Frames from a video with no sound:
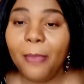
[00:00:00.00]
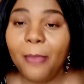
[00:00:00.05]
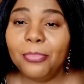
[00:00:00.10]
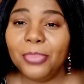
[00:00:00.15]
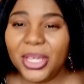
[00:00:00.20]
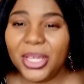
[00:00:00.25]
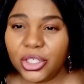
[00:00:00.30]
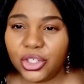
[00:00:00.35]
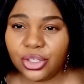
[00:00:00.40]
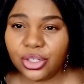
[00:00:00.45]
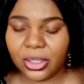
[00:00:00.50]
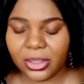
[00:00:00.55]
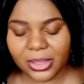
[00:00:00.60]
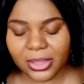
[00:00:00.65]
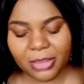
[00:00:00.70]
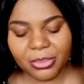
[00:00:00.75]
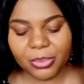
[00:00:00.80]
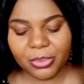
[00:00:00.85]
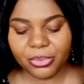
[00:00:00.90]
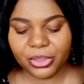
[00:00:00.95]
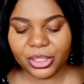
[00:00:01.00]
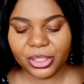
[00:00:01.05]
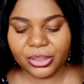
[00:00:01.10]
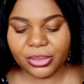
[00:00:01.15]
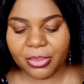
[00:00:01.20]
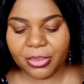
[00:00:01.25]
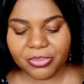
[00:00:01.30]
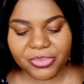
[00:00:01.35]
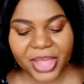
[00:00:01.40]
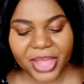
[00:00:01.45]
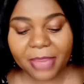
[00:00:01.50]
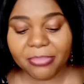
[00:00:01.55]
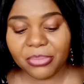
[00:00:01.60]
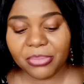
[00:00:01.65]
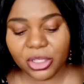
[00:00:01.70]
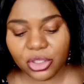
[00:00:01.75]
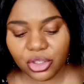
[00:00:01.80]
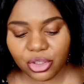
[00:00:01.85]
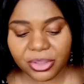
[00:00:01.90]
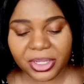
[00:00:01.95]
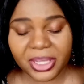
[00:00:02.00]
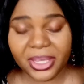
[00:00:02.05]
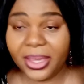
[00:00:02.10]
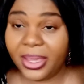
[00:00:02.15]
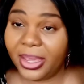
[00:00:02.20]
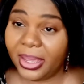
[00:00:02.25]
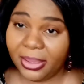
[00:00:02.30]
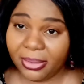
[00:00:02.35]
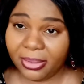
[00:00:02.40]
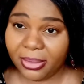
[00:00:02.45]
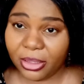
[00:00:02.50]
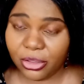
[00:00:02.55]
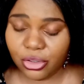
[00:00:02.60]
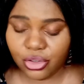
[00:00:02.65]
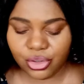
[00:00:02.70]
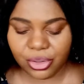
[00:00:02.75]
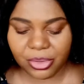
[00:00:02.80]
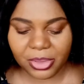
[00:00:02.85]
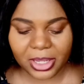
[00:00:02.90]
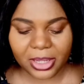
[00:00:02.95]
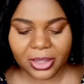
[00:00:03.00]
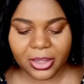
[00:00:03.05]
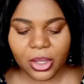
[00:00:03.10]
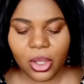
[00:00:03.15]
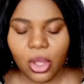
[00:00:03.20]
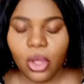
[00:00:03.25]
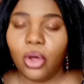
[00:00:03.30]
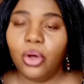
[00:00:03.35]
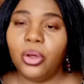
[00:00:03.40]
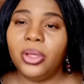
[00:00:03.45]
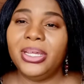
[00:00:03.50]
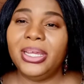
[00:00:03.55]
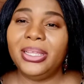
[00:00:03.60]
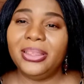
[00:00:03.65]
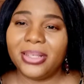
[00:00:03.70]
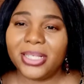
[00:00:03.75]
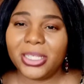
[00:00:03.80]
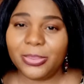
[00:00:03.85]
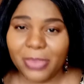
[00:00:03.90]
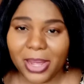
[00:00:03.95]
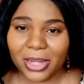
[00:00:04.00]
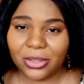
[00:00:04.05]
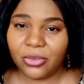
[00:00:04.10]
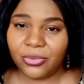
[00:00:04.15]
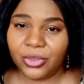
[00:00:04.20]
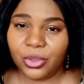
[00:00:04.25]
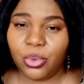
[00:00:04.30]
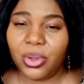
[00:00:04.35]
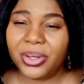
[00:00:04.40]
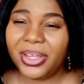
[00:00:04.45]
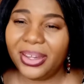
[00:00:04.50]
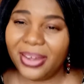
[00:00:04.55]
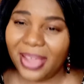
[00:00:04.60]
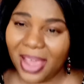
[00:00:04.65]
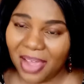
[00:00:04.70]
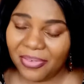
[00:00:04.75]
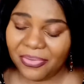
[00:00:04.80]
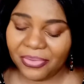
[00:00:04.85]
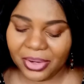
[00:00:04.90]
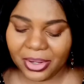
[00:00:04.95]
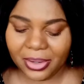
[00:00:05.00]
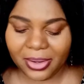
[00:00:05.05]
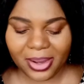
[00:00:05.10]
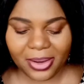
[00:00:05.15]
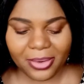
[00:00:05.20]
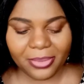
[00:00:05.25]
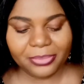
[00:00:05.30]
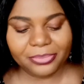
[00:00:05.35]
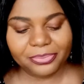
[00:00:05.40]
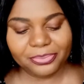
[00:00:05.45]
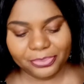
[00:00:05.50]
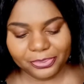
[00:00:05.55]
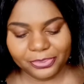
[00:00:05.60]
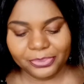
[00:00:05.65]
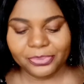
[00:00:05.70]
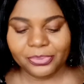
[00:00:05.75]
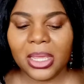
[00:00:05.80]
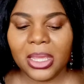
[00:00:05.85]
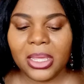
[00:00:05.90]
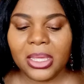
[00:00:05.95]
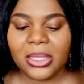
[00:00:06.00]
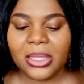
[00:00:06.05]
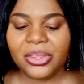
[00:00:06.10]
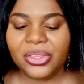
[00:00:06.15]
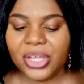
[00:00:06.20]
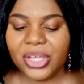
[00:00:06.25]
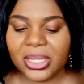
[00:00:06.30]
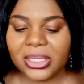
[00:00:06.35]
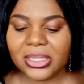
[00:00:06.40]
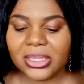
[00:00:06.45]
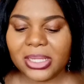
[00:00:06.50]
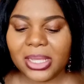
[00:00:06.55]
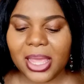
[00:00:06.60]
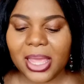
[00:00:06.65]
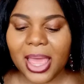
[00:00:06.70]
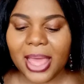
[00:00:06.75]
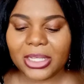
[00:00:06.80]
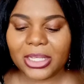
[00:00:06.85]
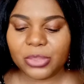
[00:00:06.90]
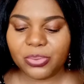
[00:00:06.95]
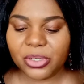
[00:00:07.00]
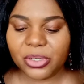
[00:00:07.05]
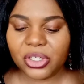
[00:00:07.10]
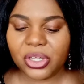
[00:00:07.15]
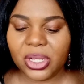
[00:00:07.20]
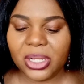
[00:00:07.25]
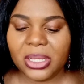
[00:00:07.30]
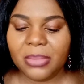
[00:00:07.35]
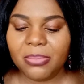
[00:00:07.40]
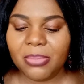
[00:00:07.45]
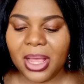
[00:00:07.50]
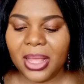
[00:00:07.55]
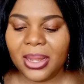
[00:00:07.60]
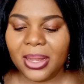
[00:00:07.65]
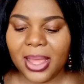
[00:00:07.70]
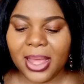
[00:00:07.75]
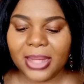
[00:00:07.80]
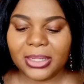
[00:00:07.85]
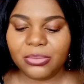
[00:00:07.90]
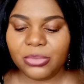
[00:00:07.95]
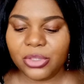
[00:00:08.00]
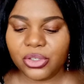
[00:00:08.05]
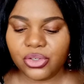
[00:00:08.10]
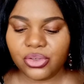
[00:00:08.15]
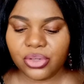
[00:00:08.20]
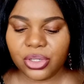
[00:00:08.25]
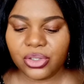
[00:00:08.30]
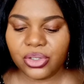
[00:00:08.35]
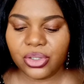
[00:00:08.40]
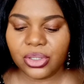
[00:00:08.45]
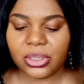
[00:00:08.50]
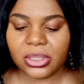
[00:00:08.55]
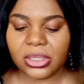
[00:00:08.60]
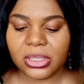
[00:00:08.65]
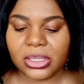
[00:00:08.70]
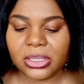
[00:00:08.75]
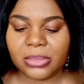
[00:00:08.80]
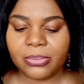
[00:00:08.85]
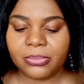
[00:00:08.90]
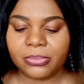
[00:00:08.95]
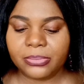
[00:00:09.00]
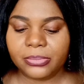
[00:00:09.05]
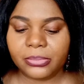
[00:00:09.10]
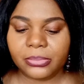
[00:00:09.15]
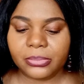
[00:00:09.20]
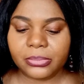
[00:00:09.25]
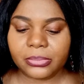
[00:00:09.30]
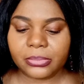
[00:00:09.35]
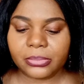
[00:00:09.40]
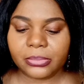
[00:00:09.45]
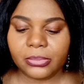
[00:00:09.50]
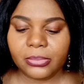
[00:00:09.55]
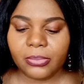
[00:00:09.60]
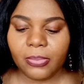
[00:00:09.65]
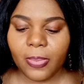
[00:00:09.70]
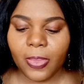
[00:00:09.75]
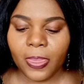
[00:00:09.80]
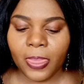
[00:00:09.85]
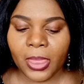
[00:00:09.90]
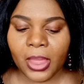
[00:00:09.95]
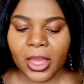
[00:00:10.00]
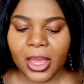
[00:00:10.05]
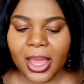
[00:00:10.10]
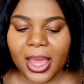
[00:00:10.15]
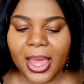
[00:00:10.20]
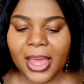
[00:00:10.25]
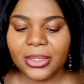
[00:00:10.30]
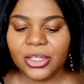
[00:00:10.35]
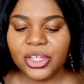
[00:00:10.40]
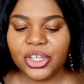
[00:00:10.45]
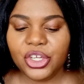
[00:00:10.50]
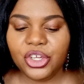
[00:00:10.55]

mission, let me put it, their mission here in Nigeria or in this part of the world, in Africa. These especially maladministrations and